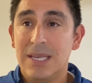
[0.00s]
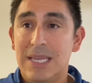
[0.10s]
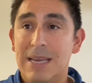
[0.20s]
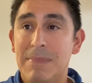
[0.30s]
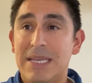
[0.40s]

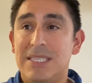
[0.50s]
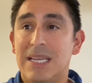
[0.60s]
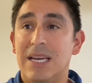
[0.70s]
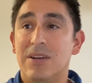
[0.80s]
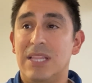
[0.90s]
it makes it
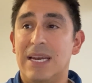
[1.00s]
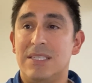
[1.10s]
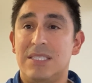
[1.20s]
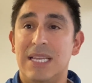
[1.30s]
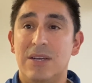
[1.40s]
clear that a
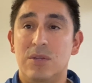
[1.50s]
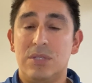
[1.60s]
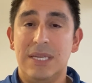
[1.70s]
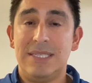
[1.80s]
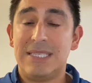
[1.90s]

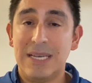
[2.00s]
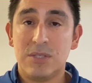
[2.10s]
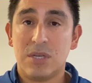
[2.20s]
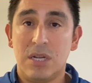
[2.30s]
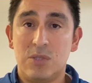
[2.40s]

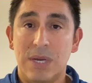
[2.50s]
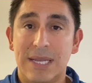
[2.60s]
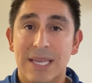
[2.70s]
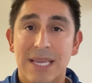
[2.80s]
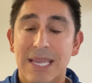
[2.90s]
sales
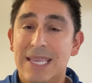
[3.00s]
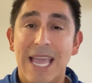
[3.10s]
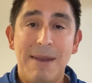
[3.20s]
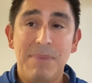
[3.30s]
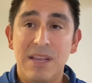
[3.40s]
contract, it
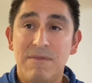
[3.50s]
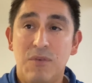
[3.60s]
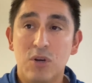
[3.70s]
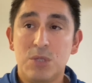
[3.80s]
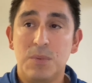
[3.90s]
can be
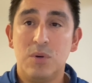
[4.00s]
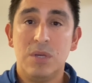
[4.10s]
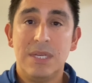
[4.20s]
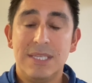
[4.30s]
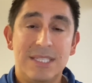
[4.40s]
enforceable
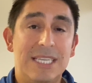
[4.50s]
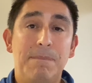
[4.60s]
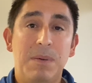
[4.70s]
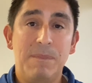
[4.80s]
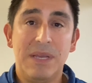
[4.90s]

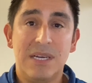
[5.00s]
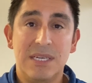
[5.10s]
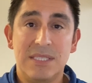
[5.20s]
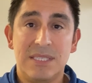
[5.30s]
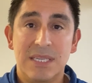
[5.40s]
simply
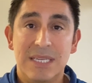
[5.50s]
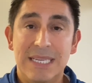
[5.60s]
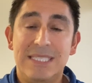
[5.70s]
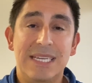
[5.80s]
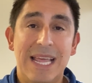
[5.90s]
because
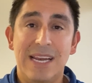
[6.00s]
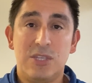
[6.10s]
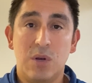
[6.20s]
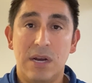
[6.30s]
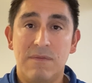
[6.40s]
it's an
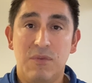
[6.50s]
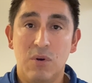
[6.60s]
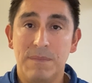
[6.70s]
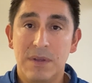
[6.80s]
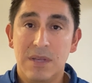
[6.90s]
electronic
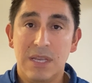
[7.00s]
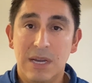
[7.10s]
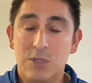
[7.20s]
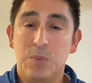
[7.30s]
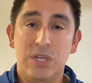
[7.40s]
form.
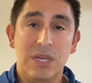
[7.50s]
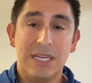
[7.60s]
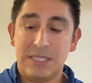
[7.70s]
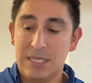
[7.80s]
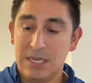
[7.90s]
As
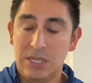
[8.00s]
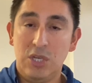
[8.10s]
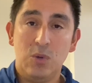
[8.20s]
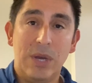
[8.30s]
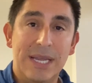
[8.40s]
the
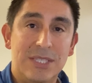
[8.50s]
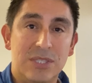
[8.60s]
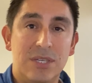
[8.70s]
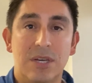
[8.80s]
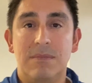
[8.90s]
new
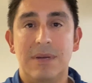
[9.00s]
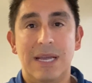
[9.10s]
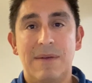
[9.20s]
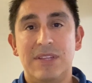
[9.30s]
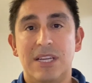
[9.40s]
age,
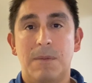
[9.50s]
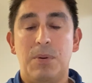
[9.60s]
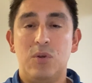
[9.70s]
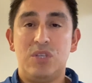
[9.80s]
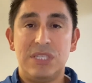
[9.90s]
everything
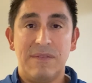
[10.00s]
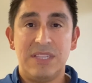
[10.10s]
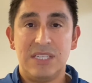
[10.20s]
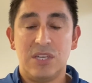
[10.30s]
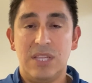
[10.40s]
approaches,
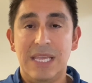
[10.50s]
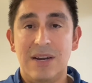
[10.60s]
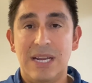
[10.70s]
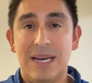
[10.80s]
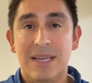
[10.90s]
everything's on the
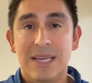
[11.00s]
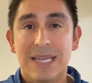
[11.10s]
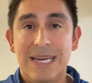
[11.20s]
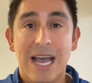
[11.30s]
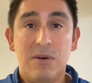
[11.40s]
internet.
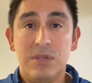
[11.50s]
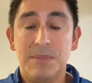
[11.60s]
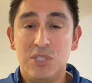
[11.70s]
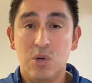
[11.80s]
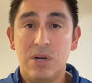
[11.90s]
Now the
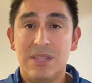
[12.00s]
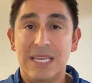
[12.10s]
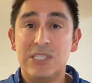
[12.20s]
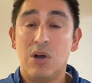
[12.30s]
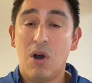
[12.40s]
majority of
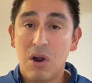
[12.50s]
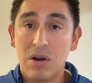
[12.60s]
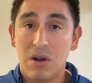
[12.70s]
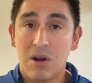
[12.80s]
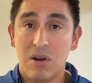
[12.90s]
things
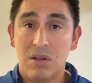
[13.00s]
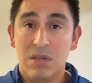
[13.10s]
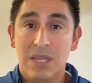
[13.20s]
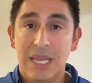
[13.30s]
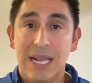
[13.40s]
are all
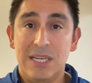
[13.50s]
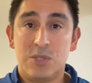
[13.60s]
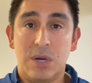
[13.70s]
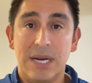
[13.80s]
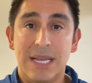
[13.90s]

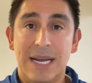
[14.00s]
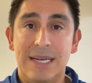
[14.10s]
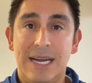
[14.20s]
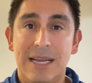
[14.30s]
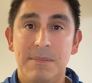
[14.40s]
electronic.
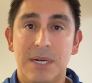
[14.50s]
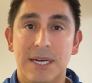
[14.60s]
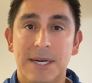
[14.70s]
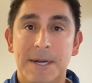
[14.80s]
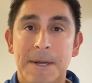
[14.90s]

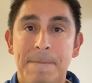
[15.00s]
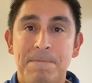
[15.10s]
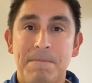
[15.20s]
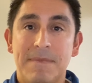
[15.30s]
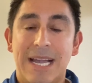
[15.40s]

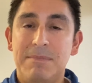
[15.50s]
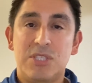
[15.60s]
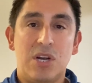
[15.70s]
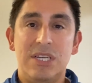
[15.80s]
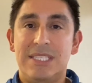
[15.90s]
I'm
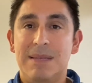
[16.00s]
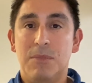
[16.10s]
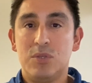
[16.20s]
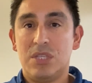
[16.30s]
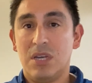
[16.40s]
starting to see
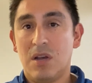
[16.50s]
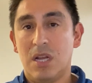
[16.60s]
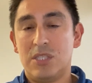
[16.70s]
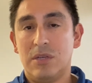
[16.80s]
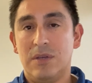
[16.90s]
most of the
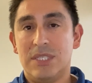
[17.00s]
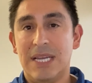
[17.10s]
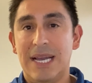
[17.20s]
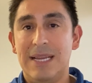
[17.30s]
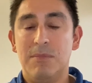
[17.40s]
contract we
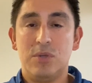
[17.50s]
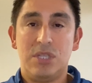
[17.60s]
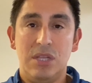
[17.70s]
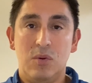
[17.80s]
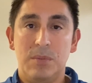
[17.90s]
sign, most
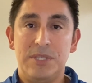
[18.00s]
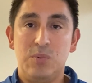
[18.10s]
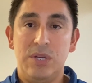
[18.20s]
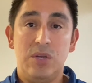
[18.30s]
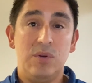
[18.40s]
of the agreements
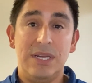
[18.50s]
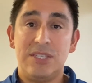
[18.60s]
we do,